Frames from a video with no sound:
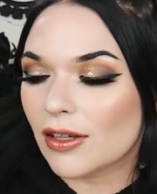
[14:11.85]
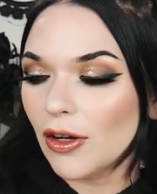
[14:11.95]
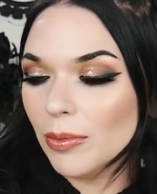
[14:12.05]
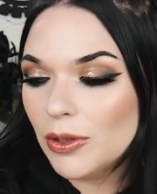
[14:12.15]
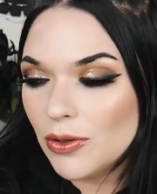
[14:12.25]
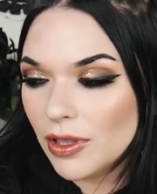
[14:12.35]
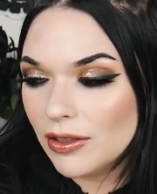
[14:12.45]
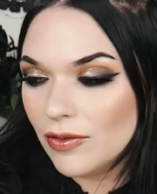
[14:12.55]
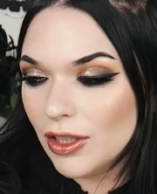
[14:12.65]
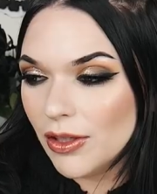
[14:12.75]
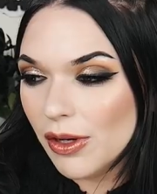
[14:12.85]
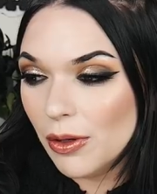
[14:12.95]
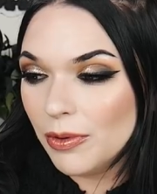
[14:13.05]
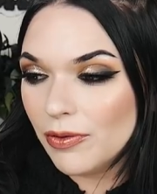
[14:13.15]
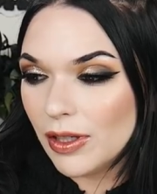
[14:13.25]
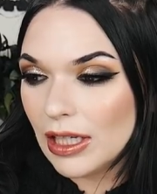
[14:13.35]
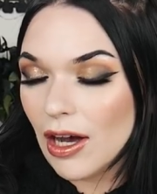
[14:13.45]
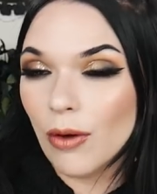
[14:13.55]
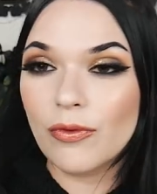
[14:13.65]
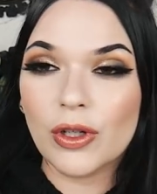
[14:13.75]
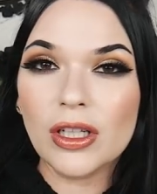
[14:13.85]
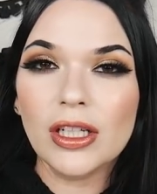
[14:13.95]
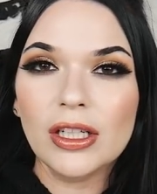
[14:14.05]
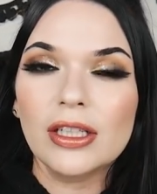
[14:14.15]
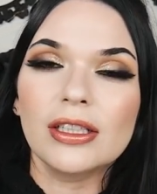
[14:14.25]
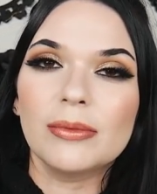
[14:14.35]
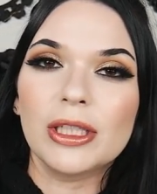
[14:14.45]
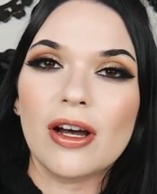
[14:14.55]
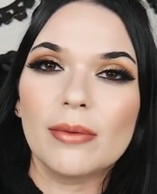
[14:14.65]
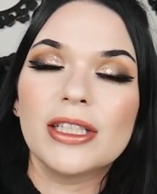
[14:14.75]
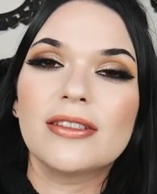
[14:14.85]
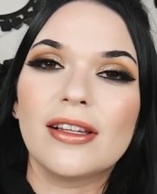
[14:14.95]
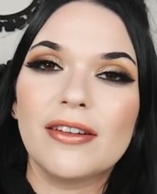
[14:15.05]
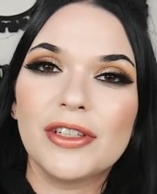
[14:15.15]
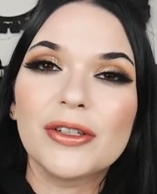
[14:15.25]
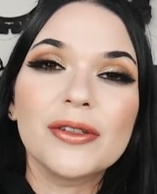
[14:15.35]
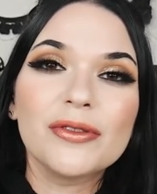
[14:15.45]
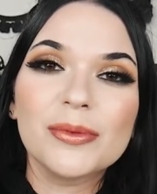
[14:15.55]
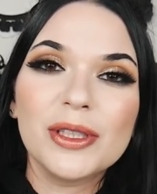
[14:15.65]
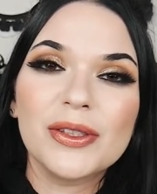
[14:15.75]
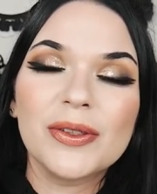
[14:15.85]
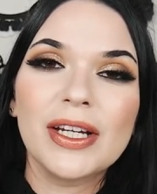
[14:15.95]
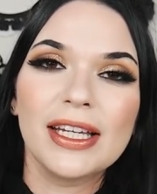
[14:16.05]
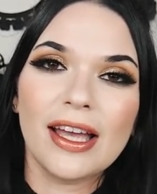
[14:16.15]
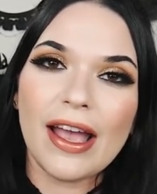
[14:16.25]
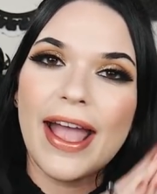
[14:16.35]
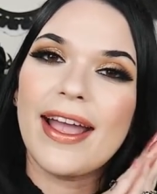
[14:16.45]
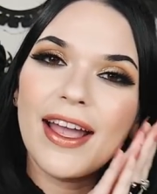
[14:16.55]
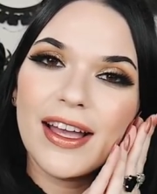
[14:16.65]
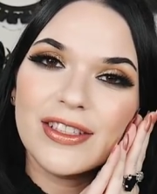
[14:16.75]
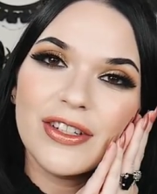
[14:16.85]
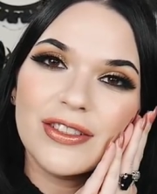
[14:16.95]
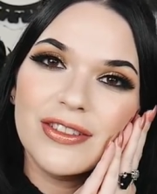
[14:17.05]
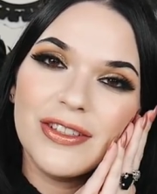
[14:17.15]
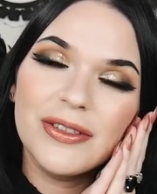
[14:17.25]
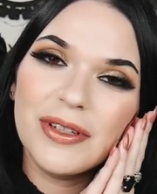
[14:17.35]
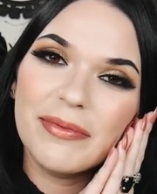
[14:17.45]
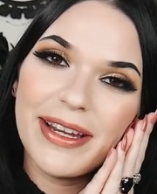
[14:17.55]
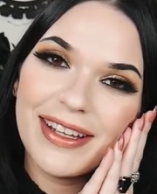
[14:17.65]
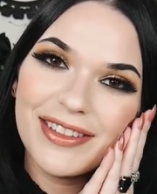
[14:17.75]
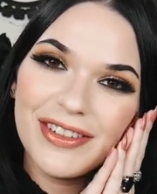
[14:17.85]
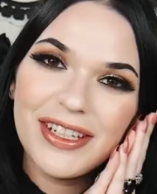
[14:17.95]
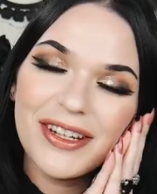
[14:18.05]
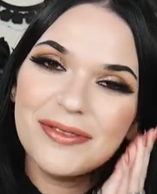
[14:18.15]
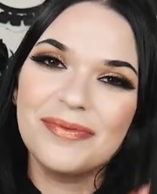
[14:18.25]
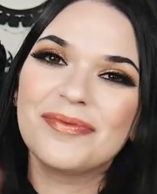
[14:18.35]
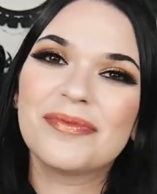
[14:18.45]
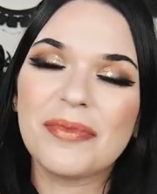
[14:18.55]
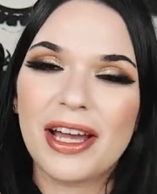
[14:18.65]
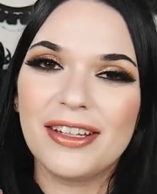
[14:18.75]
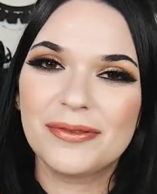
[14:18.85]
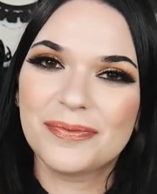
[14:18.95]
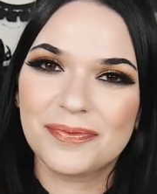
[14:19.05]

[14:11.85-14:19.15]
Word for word: I hope you enjoyed this video. I hope you found it helpful. Leave me comments. I love hearing from you. And I'll see you in my next video. Bye.